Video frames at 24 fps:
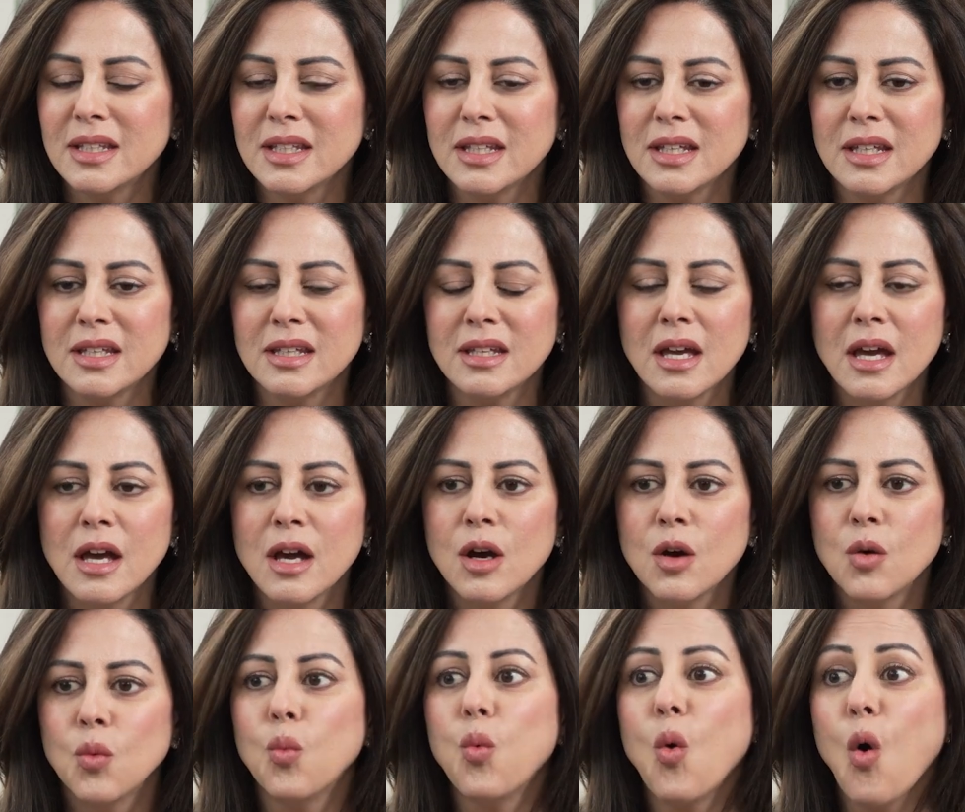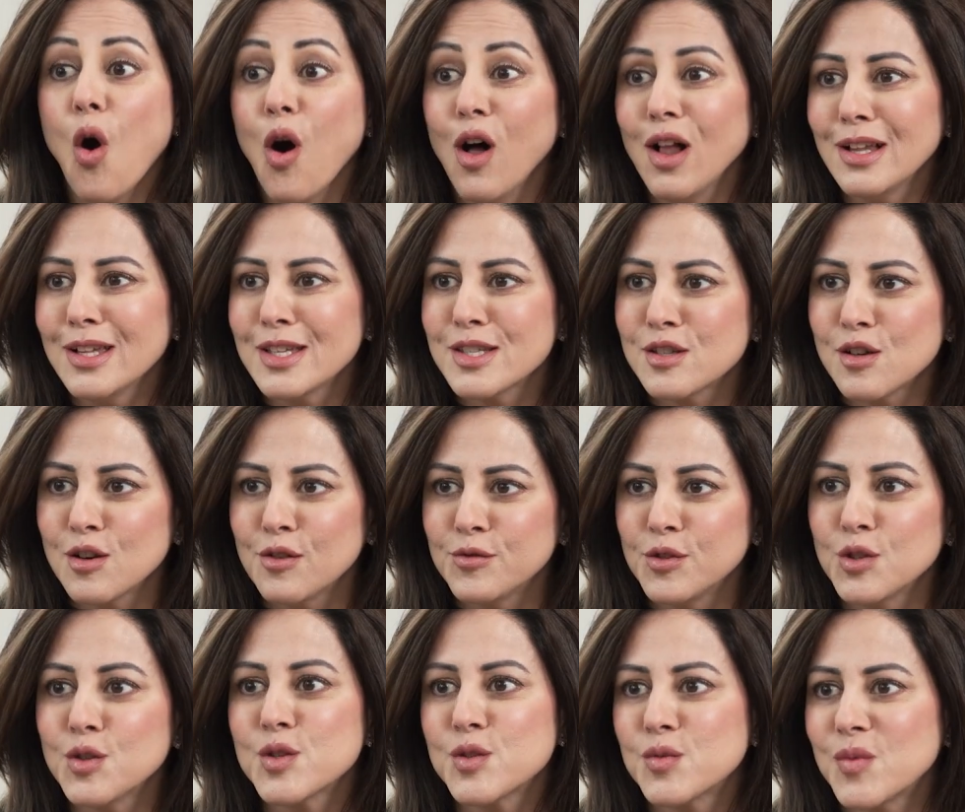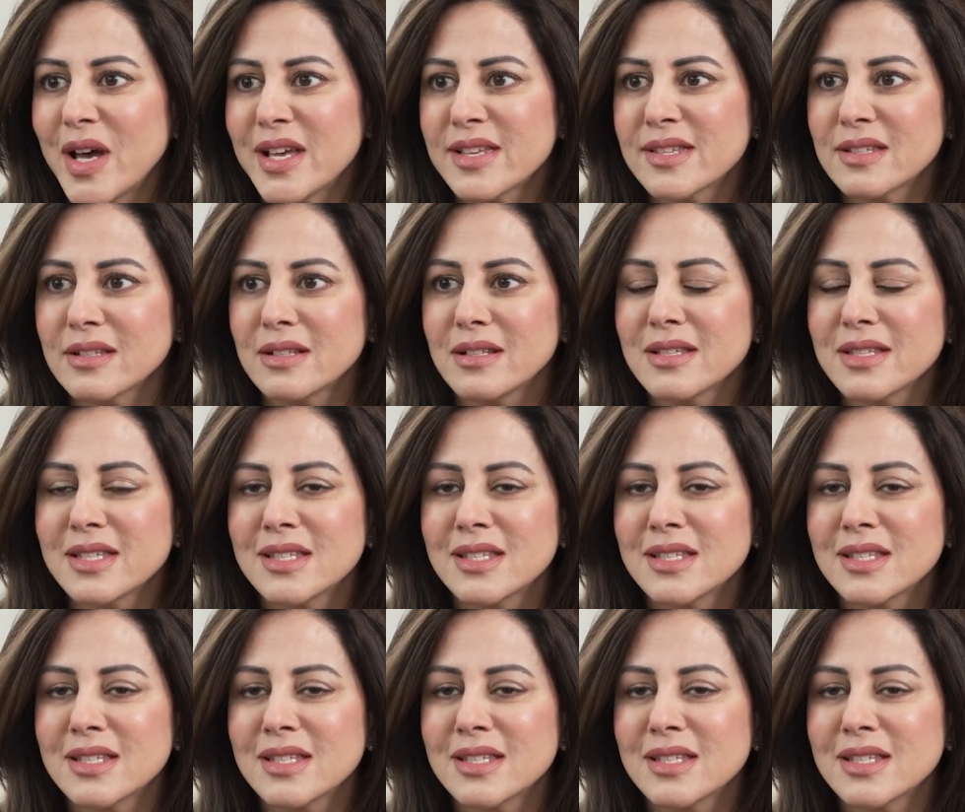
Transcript: the walls of those vessels.